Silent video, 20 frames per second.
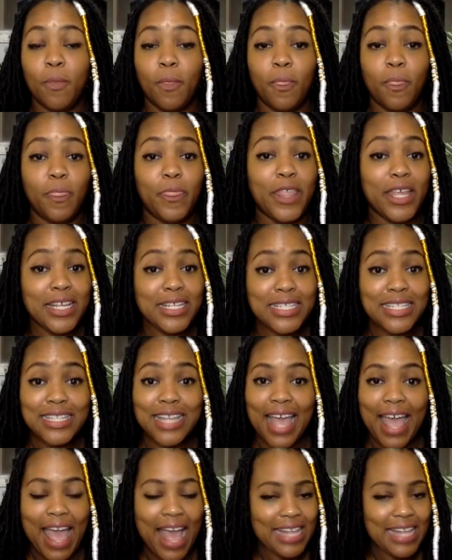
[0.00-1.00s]
this
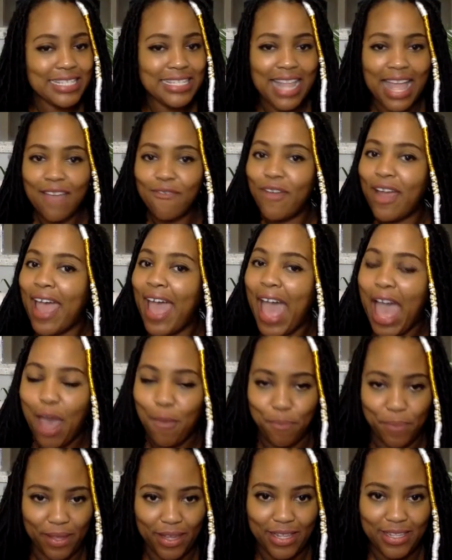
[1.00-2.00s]
has never
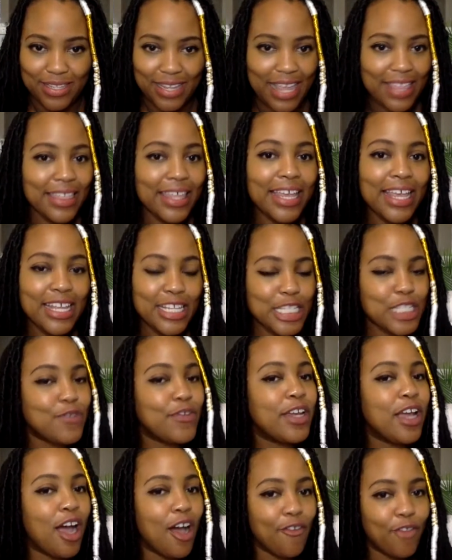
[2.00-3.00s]
happened in the
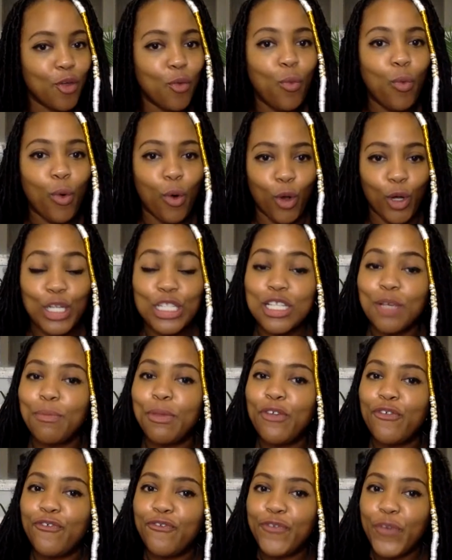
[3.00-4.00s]
history of the world
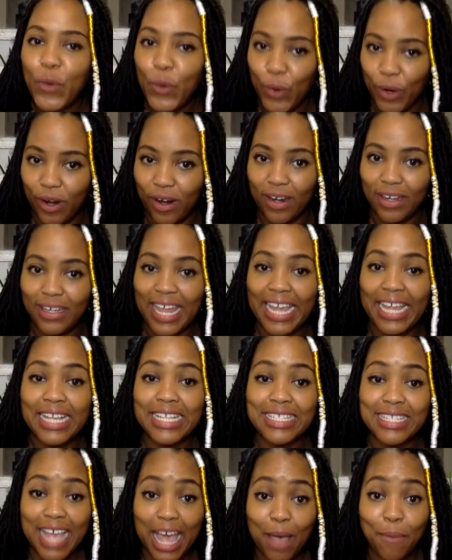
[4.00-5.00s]
before, like
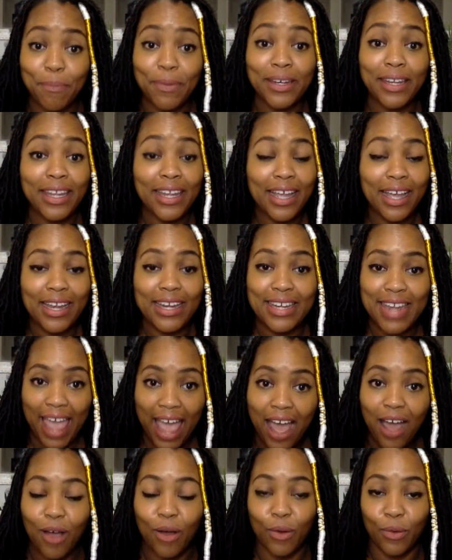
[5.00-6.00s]
it's happening
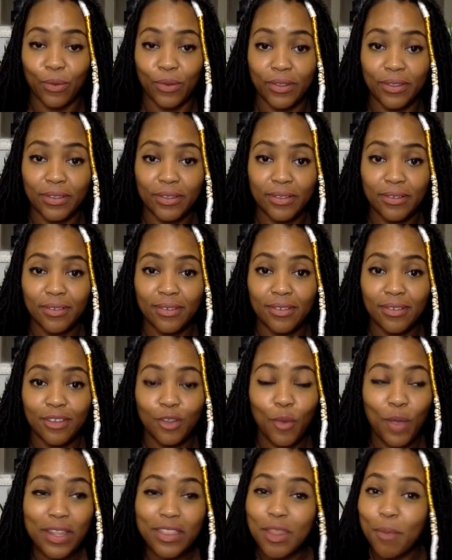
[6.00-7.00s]
now,
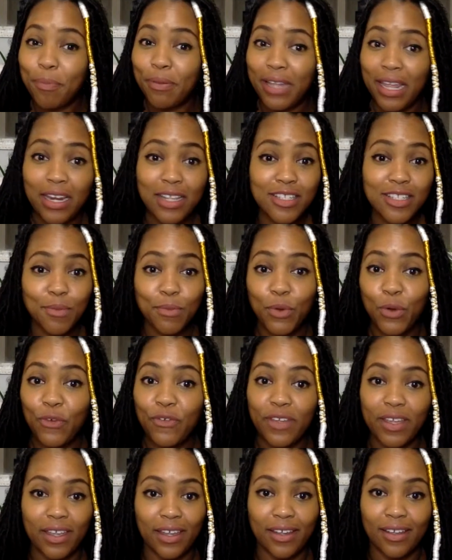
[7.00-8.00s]
the way that the planets are
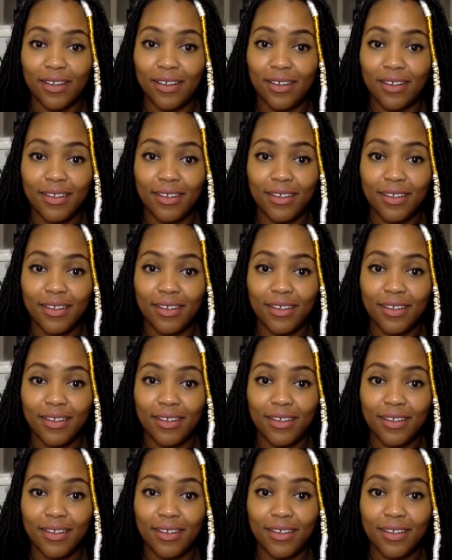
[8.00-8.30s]
moving.